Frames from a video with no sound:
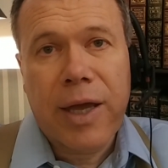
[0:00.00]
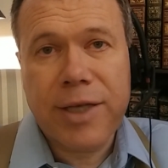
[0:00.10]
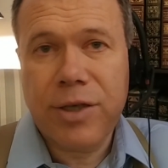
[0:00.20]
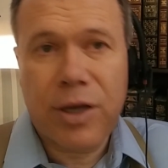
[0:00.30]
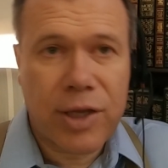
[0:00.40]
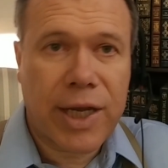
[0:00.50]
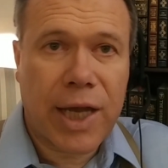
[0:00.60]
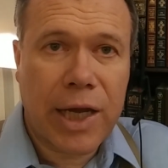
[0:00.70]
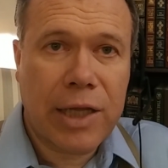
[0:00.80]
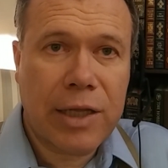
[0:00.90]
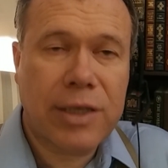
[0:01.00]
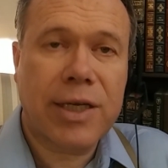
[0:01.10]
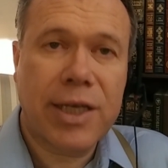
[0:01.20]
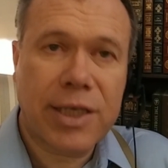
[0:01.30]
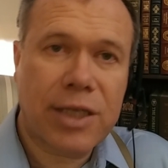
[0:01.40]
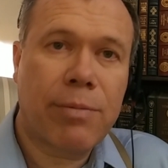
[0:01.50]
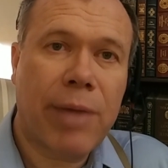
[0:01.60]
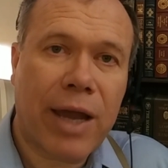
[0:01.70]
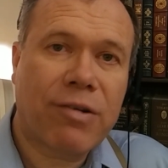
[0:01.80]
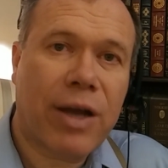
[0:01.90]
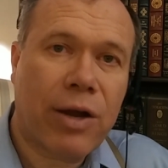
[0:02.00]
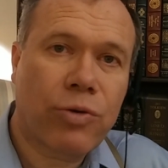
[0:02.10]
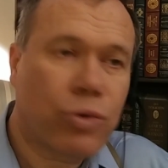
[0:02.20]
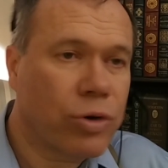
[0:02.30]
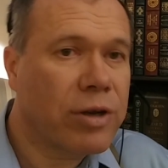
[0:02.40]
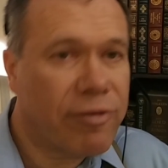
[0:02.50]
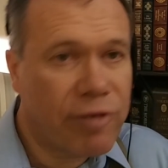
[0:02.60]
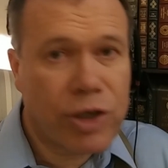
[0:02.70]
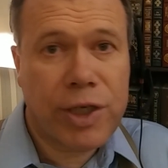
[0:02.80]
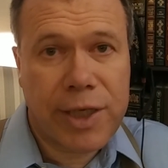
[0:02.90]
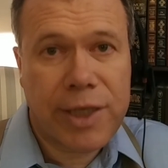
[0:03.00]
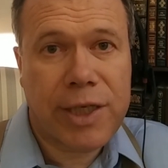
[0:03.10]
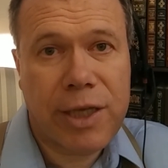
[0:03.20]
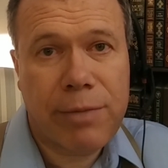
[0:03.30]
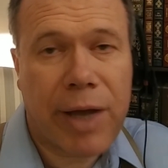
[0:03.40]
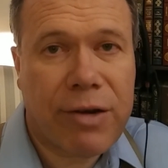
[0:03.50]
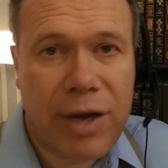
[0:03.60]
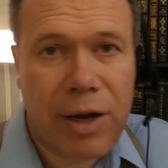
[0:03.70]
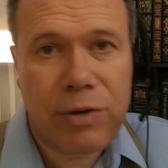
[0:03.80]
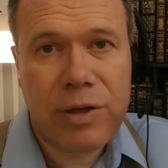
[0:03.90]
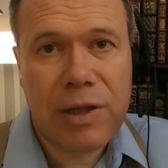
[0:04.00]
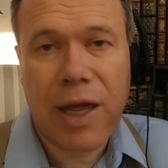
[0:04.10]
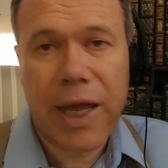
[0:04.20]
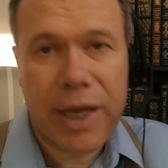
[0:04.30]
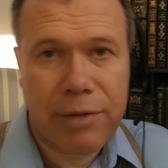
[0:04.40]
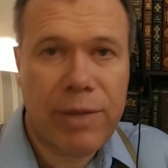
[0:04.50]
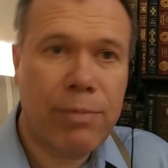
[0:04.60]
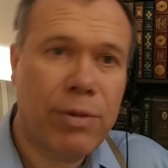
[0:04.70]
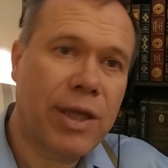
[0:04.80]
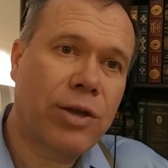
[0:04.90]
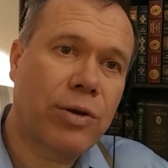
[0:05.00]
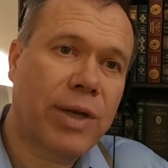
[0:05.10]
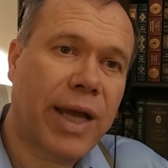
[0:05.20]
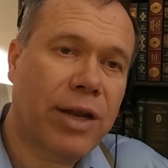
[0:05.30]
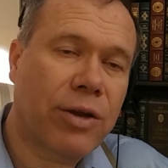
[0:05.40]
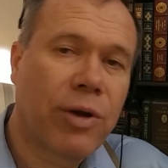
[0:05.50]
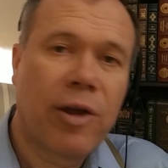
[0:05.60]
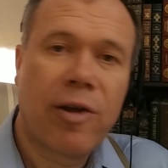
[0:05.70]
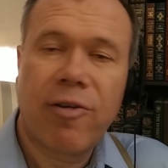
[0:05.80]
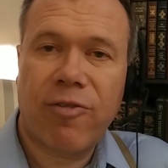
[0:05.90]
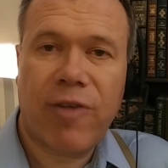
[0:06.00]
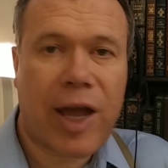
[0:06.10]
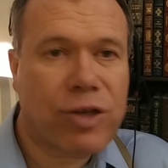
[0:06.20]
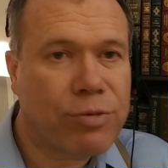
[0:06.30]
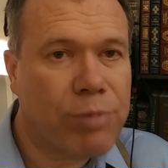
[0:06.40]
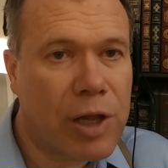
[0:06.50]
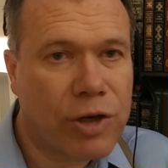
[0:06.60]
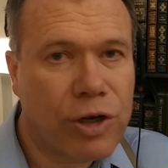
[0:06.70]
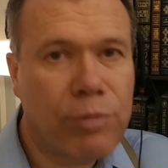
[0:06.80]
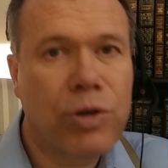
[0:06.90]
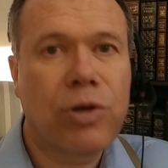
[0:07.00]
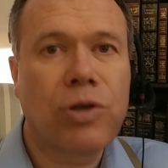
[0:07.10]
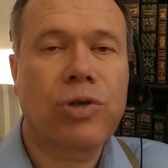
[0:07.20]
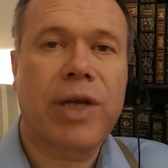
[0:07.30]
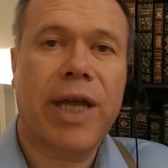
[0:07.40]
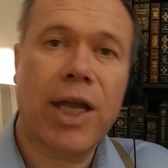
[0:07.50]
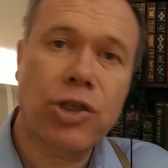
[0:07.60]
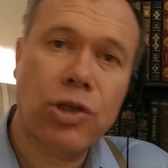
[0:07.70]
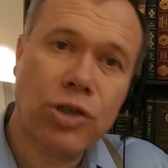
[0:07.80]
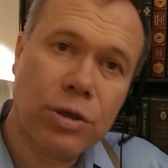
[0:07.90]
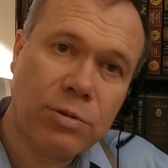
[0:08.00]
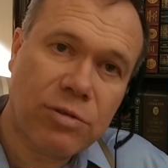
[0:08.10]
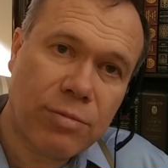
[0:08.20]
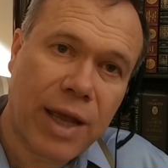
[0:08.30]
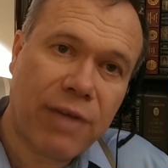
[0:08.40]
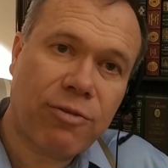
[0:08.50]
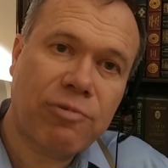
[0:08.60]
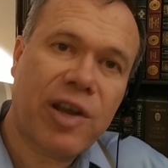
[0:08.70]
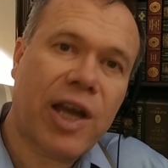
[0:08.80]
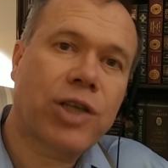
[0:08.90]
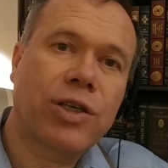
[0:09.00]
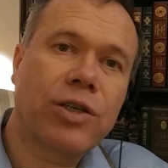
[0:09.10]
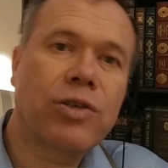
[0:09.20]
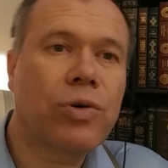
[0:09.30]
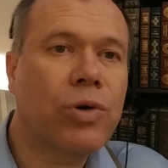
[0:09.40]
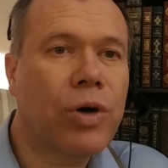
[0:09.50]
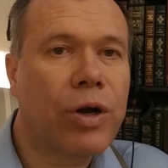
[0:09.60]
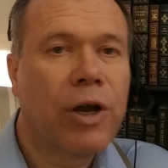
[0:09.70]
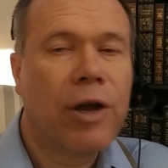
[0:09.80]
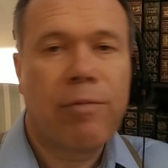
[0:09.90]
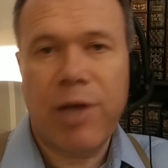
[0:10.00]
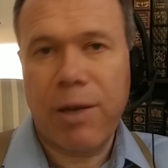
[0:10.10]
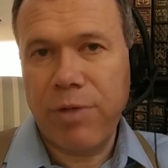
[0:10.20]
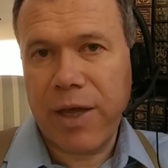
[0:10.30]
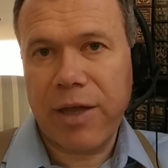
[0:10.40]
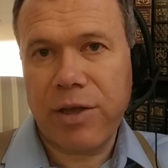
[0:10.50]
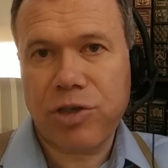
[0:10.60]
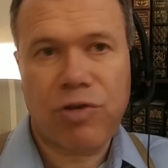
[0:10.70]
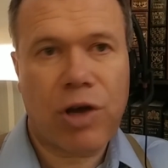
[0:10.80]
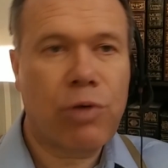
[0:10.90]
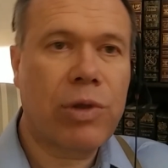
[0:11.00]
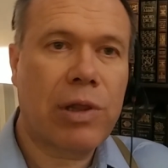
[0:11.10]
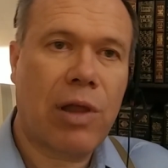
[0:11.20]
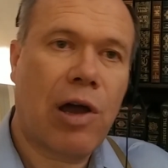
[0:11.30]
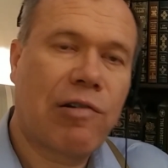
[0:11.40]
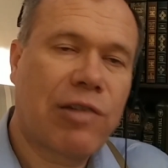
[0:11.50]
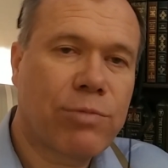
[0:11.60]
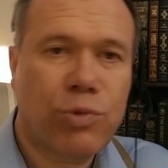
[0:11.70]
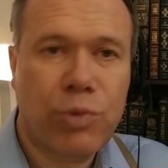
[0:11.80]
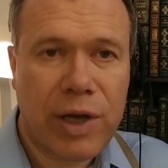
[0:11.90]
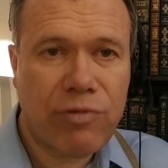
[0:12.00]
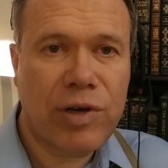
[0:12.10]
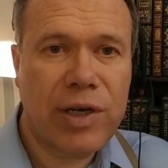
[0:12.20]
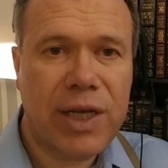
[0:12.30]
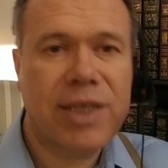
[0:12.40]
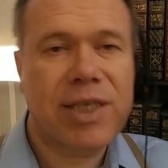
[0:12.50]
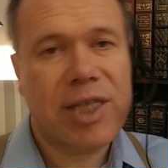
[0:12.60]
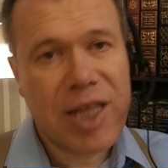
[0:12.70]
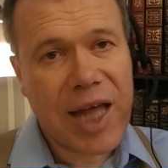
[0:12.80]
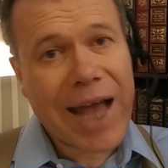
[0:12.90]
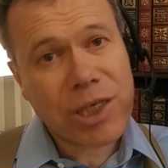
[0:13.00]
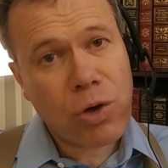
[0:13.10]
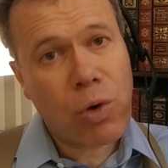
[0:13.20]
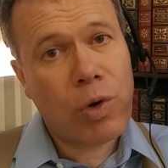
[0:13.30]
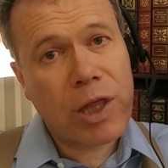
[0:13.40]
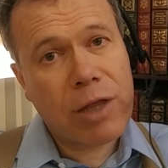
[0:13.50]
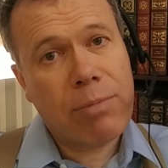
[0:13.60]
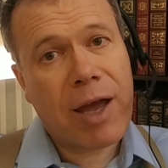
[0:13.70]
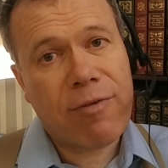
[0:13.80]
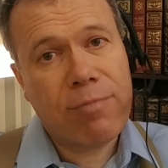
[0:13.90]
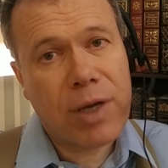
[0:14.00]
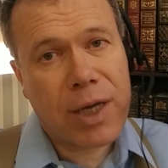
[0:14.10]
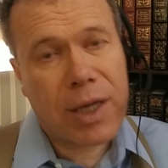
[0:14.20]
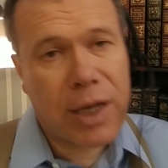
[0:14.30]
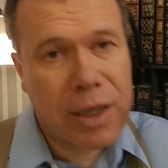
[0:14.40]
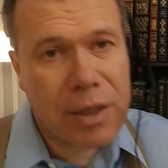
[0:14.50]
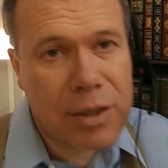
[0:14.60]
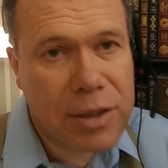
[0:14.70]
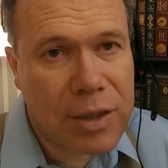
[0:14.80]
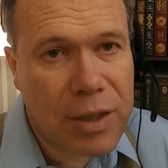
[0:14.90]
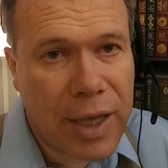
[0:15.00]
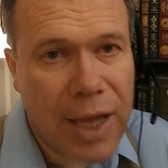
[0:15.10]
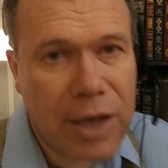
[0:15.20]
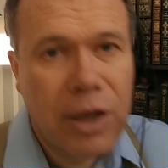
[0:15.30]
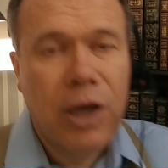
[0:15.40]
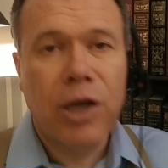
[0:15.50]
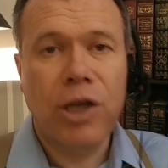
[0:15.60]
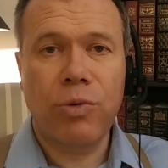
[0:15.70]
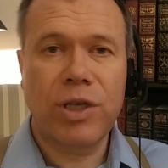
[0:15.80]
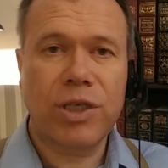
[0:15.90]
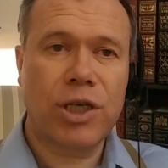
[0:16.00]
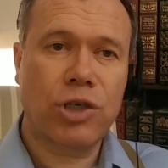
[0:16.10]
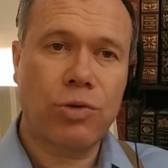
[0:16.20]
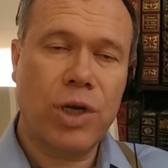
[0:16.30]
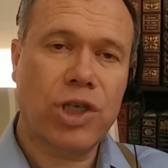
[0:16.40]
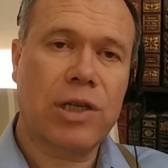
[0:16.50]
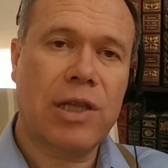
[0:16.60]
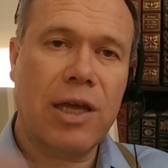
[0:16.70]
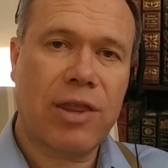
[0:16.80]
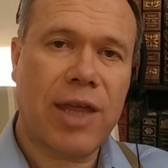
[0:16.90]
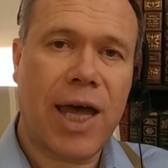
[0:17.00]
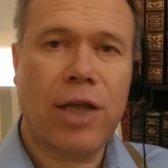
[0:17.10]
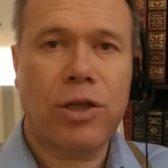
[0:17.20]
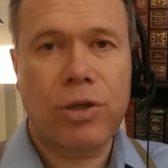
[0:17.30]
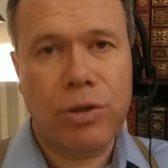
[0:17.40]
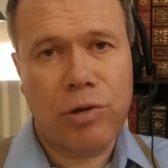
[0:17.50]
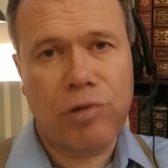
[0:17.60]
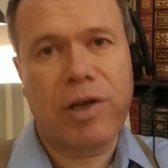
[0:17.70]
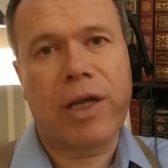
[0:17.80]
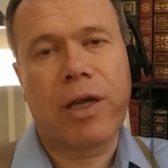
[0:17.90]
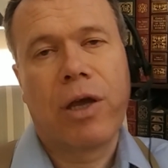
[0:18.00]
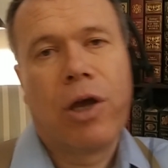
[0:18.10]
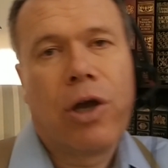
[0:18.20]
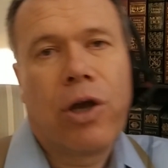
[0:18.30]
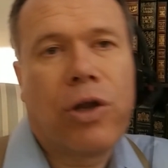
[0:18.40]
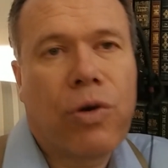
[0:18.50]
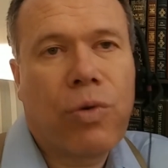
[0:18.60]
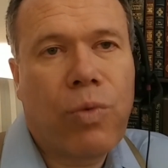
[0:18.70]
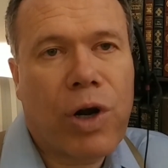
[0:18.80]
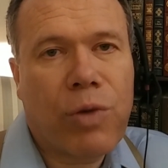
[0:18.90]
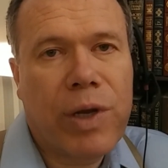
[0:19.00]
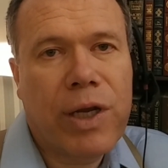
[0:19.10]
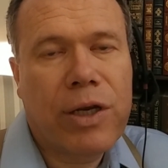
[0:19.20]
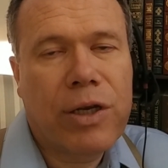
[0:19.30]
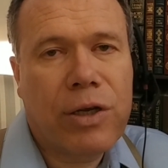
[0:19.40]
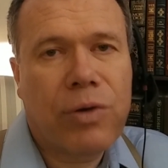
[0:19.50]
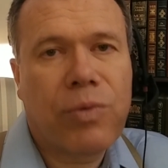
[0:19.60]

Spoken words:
It's not the calculus, it's their background or deficiencies in their background. Like maybe they don't know how to factor polynomials or cancel terms from fractions, or maybe they struggle with logarithms. Whatever it is, that's holding them back from their calculus. And, with a situation like that, tutoring, what do we need to do?